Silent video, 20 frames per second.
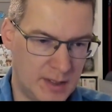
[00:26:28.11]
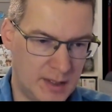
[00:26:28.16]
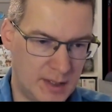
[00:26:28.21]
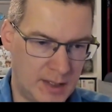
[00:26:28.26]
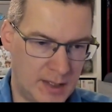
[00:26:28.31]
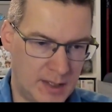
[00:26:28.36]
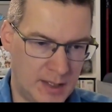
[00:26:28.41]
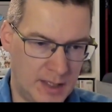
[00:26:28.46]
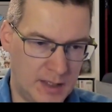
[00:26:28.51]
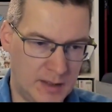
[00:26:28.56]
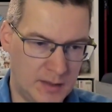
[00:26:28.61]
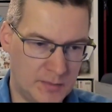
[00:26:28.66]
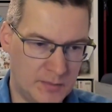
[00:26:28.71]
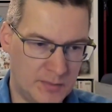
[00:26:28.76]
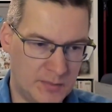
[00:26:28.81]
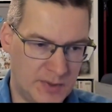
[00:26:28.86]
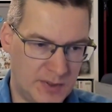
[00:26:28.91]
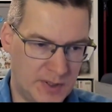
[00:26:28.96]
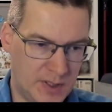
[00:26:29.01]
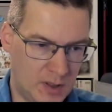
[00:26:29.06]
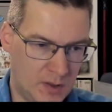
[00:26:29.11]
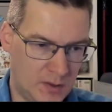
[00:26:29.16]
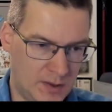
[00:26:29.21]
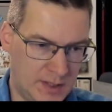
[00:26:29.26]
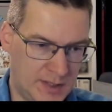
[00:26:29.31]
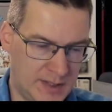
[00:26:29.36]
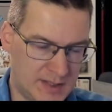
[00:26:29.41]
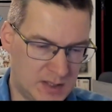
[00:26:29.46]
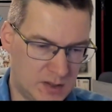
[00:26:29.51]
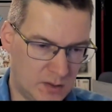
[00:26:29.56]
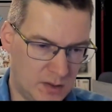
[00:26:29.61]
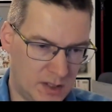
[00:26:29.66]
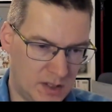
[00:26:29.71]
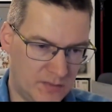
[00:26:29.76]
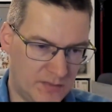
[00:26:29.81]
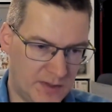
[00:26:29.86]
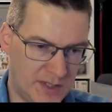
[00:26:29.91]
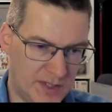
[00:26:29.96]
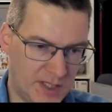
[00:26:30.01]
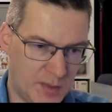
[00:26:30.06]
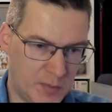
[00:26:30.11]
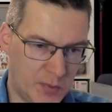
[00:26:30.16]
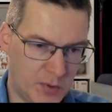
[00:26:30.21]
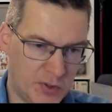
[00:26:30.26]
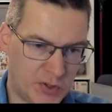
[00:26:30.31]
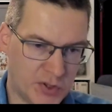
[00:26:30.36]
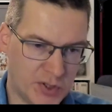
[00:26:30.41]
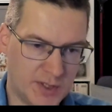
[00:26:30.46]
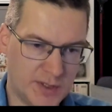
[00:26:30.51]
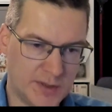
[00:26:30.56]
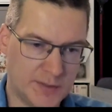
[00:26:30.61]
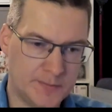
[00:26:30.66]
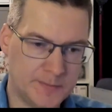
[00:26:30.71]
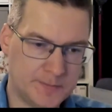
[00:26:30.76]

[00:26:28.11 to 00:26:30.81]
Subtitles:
I now install the Venya project,